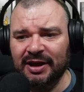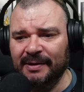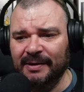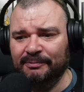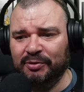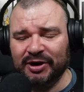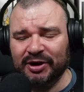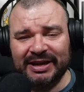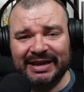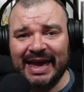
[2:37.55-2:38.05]

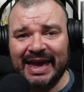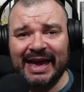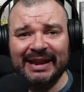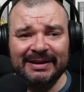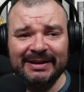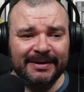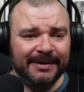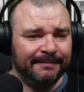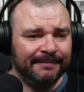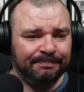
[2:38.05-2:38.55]
But again,
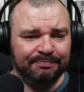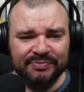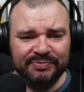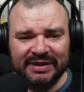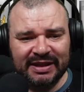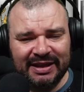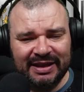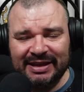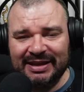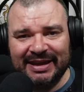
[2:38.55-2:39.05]

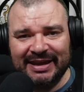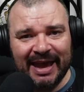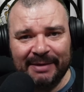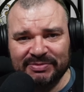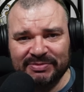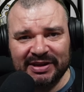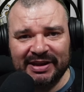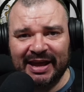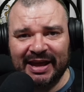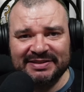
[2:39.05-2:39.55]
he
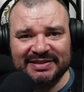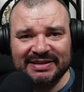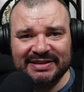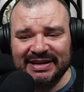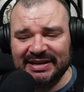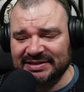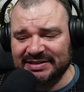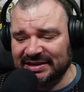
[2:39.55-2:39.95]
kept it as it is.